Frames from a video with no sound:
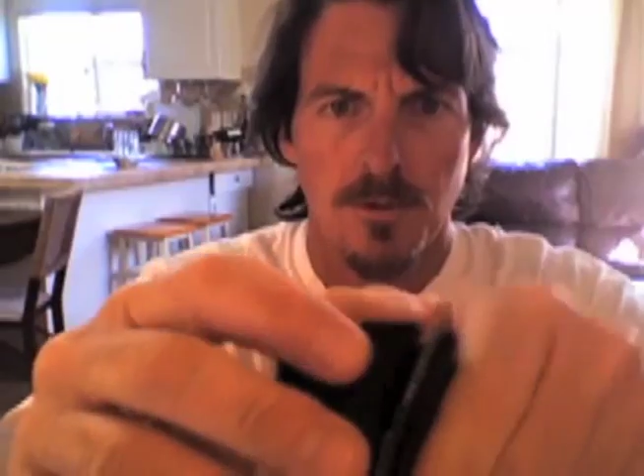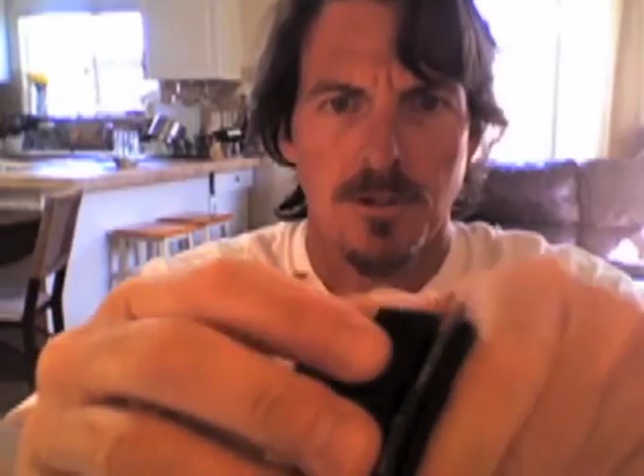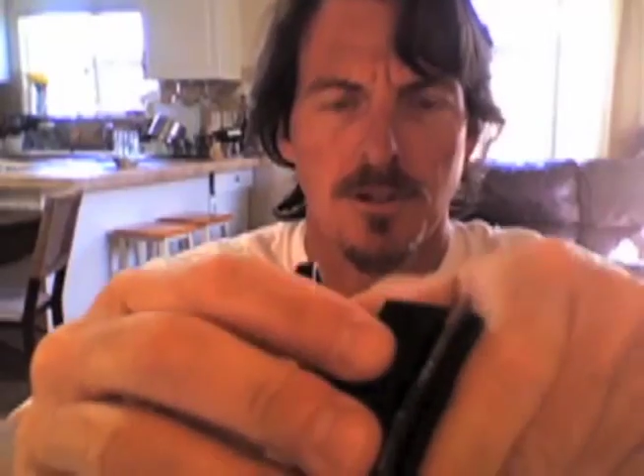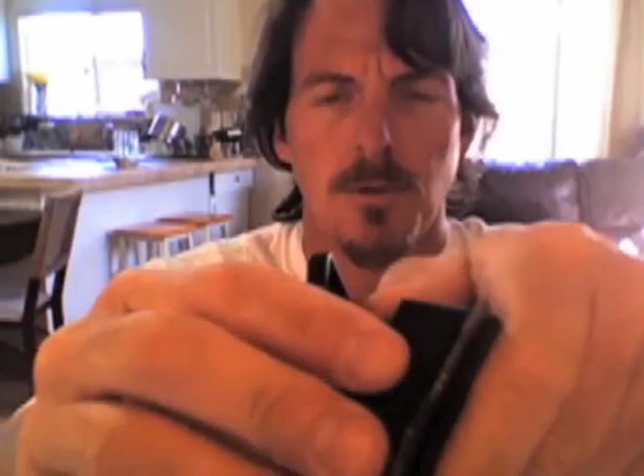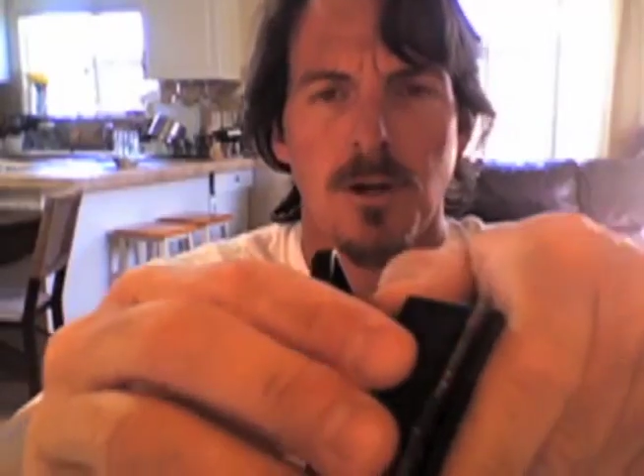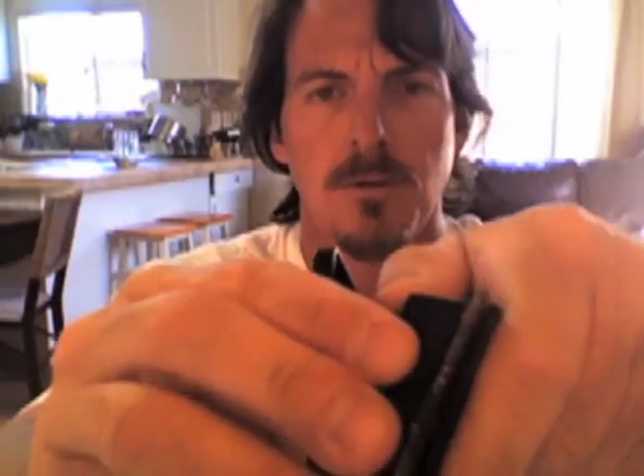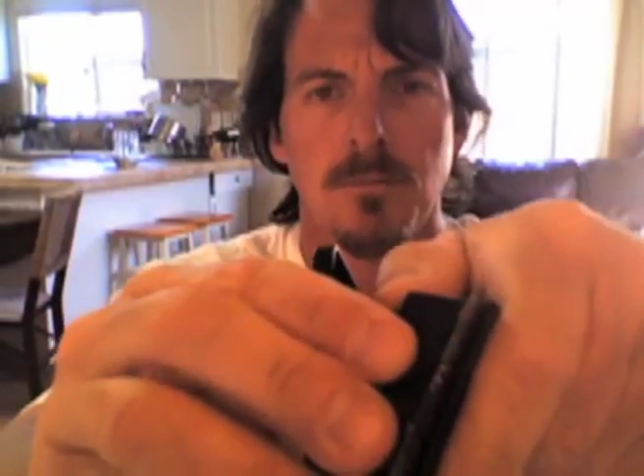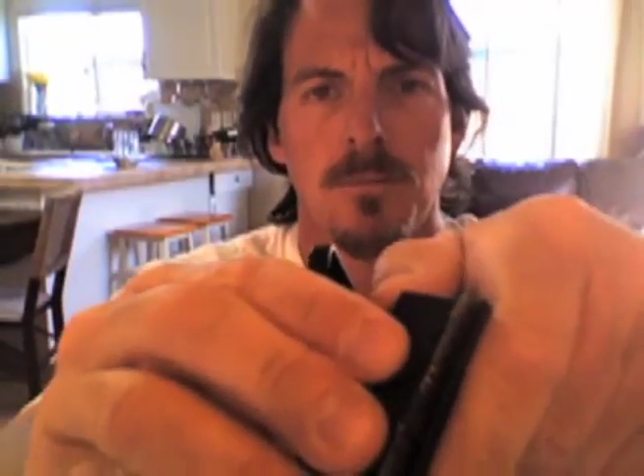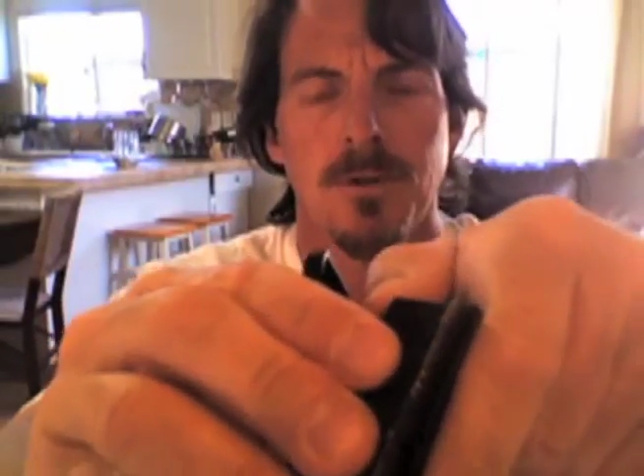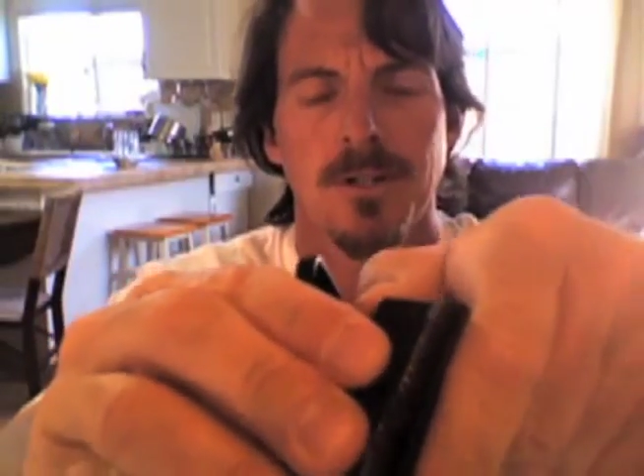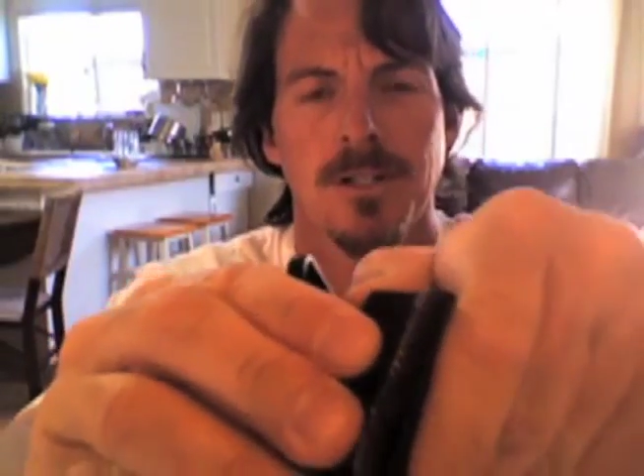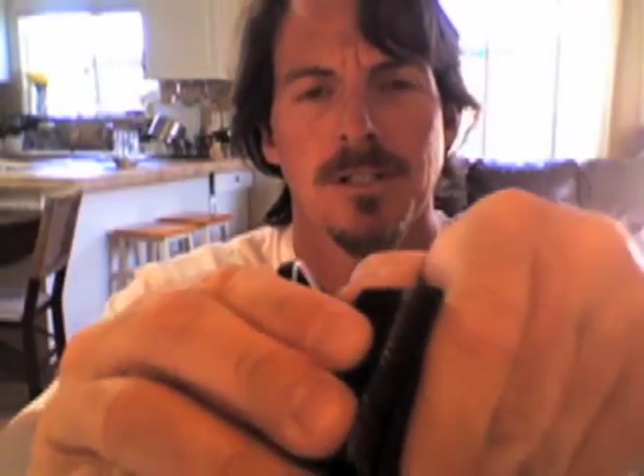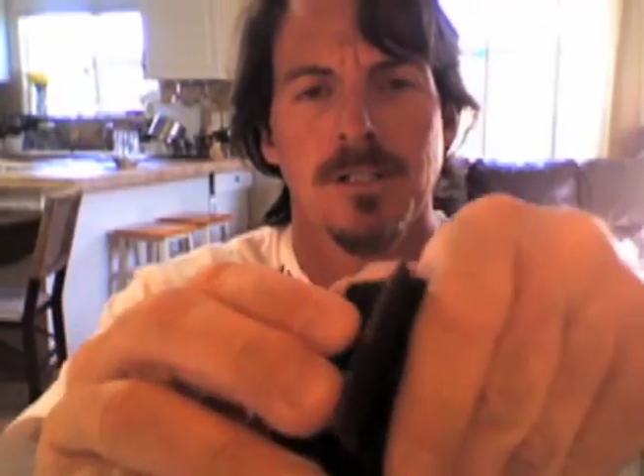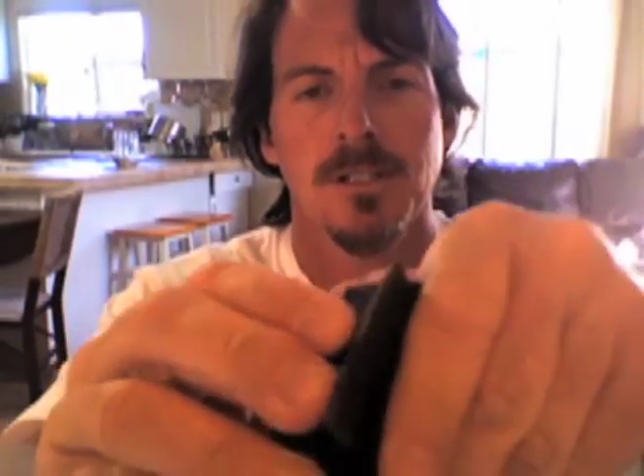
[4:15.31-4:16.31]
into the bottom
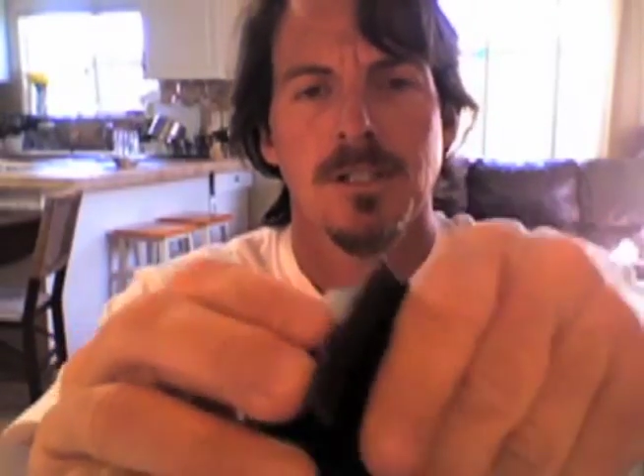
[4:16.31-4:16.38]
part